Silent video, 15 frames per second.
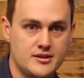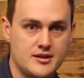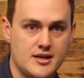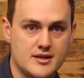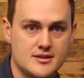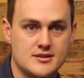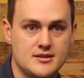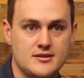
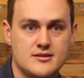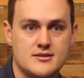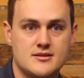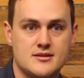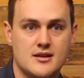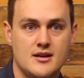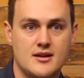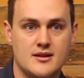
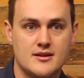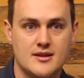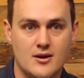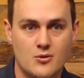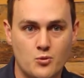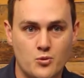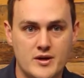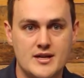excellence
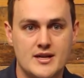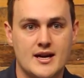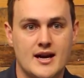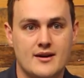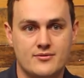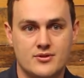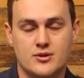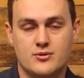that we
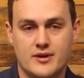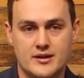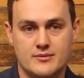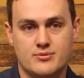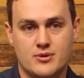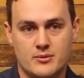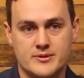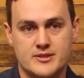have the great
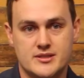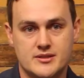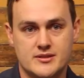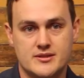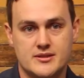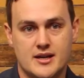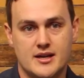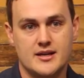
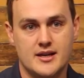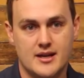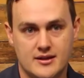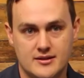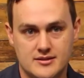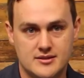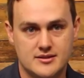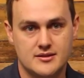promises that he
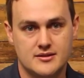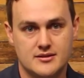has.